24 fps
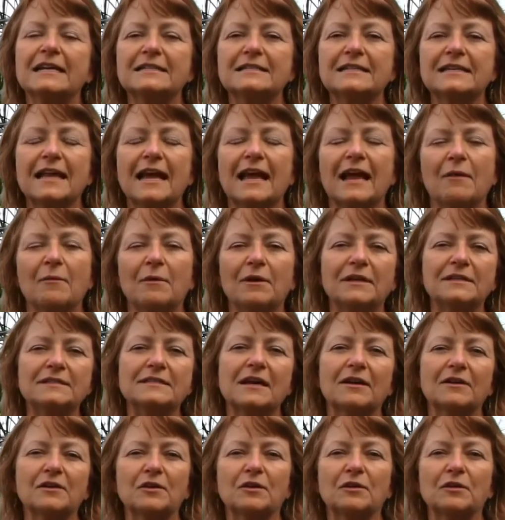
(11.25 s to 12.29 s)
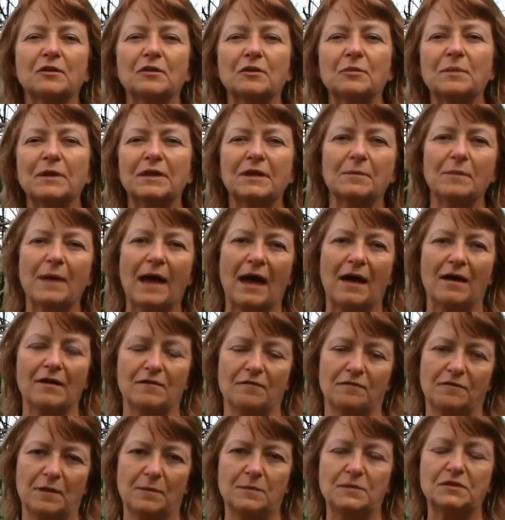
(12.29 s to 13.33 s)
Today I want to tell you a little bit
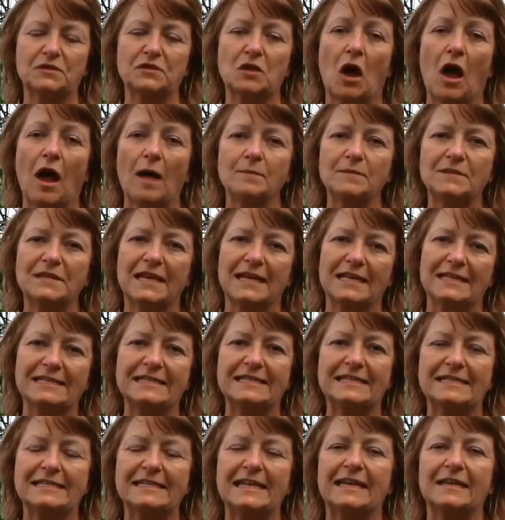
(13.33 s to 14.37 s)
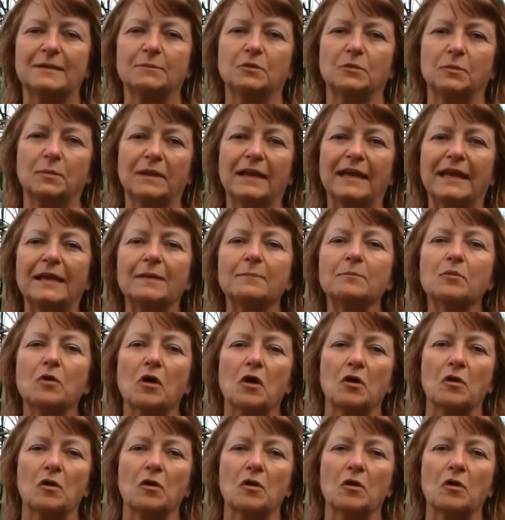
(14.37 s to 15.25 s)
about Phipps' Top 10 Sustainable Plant